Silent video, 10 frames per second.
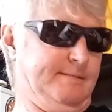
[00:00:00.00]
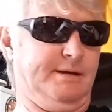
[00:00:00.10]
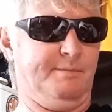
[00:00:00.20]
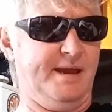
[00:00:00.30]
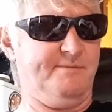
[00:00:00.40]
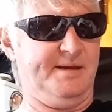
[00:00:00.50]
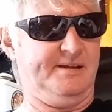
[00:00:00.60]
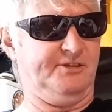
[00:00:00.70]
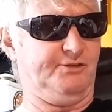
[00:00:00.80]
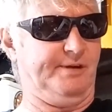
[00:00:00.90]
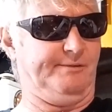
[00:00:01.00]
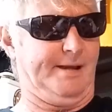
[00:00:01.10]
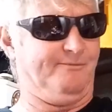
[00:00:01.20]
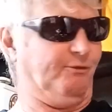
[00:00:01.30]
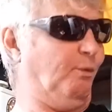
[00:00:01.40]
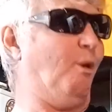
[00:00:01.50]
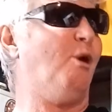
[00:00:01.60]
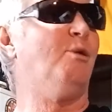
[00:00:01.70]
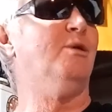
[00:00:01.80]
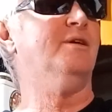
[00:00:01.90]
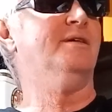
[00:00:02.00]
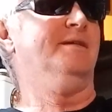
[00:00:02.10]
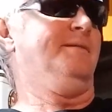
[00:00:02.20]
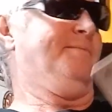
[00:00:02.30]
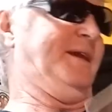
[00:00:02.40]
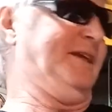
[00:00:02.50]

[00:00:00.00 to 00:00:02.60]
Well, it may have been in the shrink wrap for a while, but